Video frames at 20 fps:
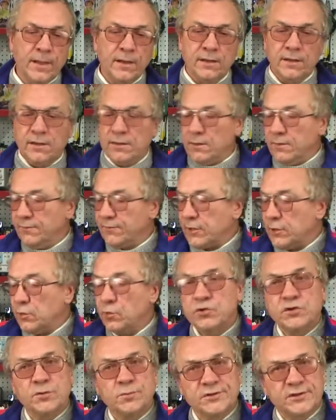Connect the
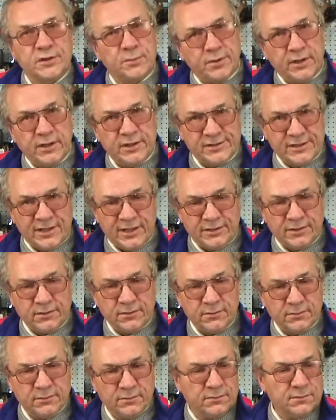stabilizer
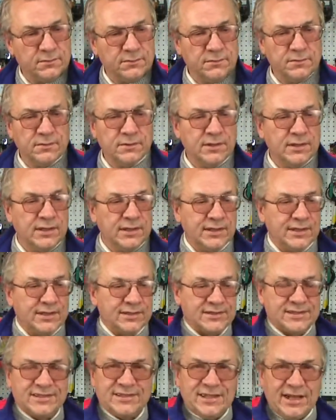of a low
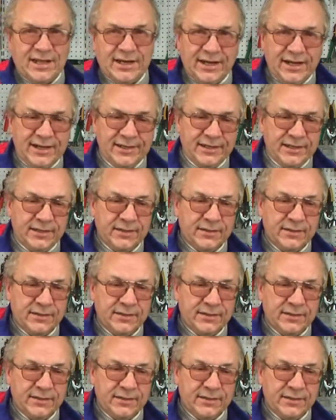voltage source,